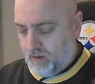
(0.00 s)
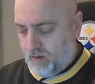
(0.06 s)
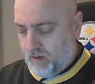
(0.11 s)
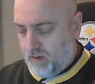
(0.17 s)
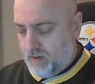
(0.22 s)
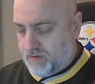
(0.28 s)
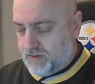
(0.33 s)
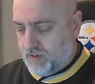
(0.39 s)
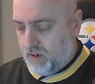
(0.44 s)

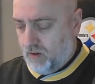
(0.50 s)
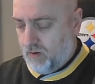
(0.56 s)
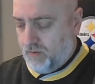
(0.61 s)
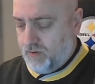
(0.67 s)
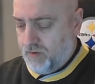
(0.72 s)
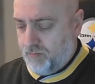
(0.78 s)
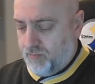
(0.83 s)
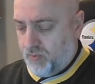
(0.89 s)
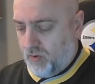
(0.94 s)
So
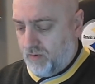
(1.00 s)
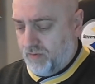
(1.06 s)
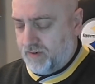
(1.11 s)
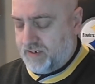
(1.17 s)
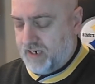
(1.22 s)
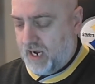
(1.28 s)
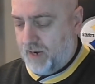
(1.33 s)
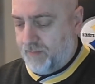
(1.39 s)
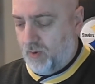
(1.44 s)
you pull the
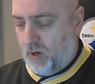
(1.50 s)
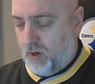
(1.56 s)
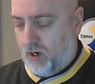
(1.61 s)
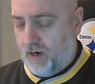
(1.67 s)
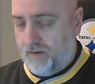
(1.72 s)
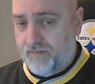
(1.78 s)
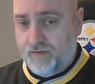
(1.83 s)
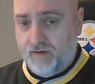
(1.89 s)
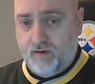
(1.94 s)
top
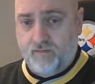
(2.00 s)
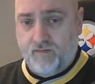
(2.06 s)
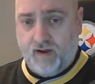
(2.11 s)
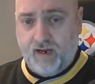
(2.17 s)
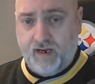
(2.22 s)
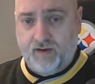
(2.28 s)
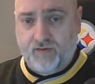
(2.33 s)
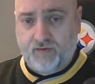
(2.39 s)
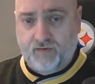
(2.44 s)
off the
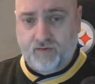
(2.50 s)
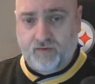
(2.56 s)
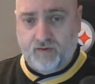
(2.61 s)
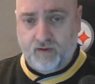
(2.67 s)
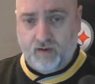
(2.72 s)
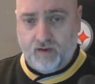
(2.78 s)
device.